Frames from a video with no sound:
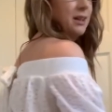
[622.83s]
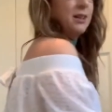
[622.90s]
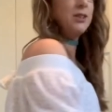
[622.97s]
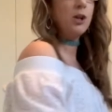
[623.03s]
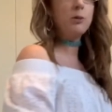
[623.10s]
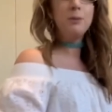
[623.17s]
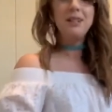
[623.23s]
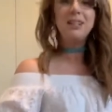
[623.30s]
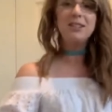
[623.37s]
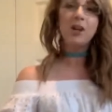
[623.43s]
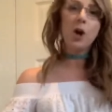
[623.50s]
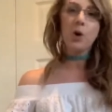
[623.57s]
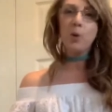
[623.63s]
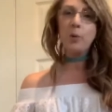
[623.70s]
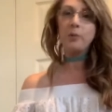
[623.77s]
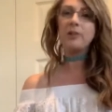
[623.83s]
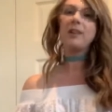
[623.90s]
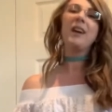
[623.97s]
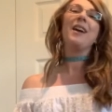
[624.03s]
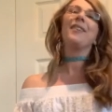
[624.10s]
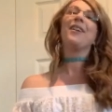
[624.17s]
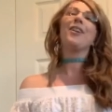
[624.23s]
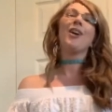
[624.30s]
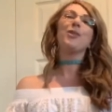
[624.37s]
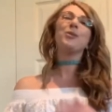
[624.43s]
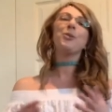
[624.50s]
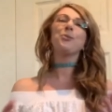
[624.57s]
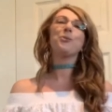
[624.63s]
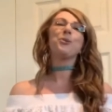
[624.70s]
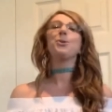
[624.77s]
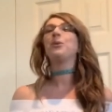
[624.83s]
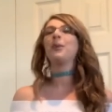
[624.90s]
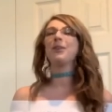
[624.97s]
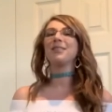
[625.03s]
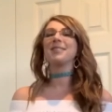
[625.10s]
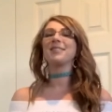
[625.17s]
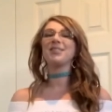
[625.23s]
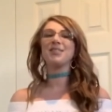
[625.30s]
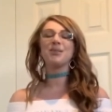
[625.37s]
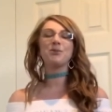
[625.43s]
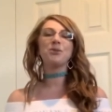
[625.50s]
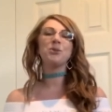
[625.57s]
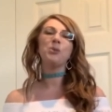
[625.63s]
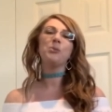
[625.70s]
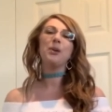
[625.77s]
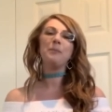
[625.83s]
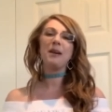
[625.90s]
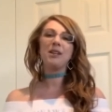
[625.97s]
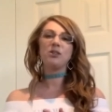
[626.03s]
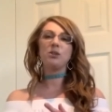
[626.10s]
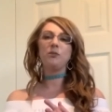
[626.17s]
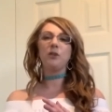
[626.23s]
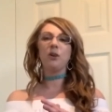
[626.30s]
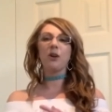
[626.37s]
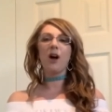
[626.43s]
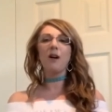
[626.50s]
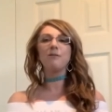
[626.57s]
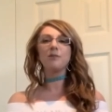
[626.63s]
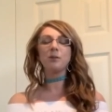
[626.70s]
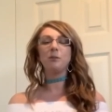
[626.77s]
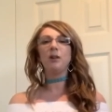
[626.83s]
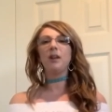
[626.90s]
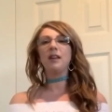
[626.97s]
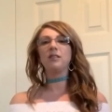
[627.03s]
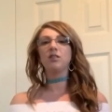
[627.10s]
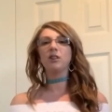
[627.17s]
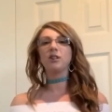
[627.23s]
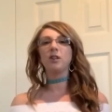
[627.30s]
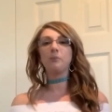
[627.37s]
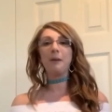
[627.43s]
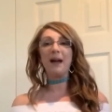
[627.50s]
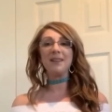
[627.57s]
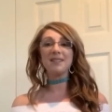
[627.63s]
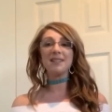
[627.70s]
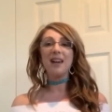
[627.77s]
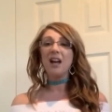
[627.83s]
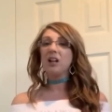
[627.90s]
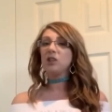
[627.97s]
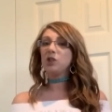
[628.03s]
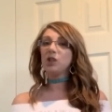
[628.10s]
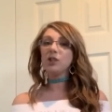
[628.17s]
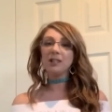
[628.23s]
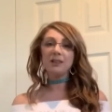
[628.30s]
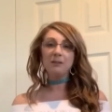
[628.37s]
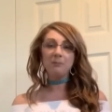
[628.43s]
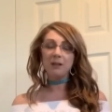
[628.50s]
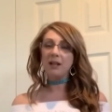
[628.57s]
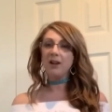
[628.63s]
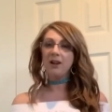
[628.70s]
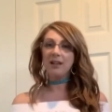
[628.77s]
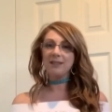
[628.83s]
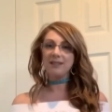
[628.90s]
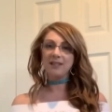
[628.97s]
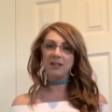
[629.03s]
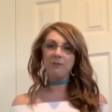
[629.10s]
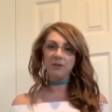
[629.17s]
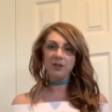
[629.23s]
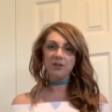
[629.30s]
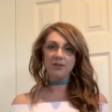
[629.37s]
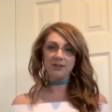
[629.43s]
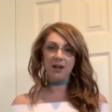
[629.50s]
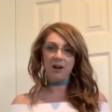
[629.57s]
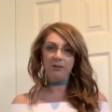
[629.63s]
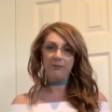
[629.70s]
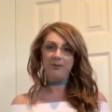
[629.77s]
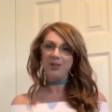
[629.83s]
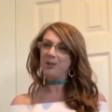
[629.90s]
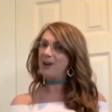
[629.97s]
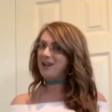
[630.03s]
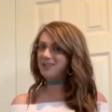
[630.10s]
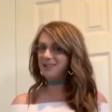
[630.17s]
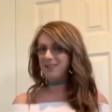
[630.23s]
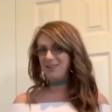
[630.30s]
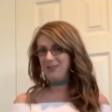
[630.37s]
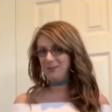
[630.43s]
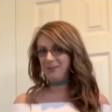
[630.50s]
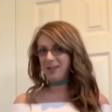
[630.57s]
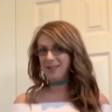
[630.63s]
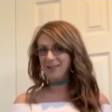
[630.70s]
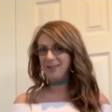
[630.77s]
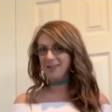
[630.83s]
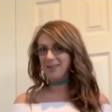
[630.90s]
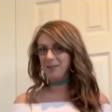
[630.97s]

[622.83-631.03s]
Nobody knows. There are no rules. Just do what makes you feel comfortable and look your best. Look in the mirror and see for yourself. You guys can do this.